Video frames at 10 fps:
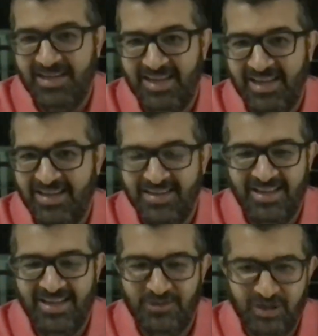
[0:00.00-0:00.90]
And
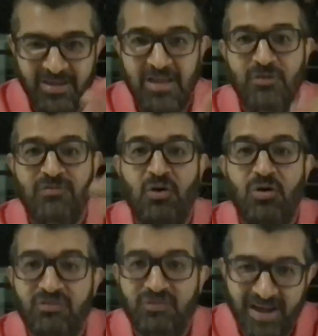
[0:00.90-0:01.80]
again, you've
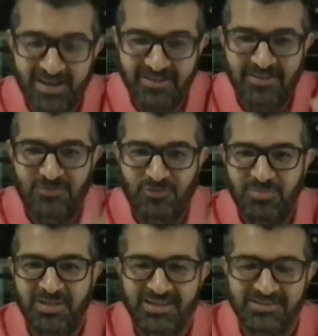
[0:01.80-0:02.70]
codified the
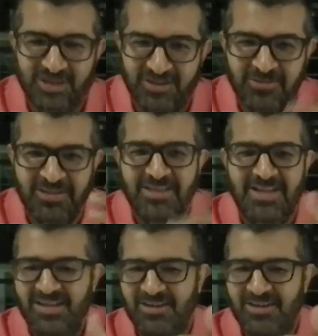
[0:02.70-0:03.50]
formula, so I don't need,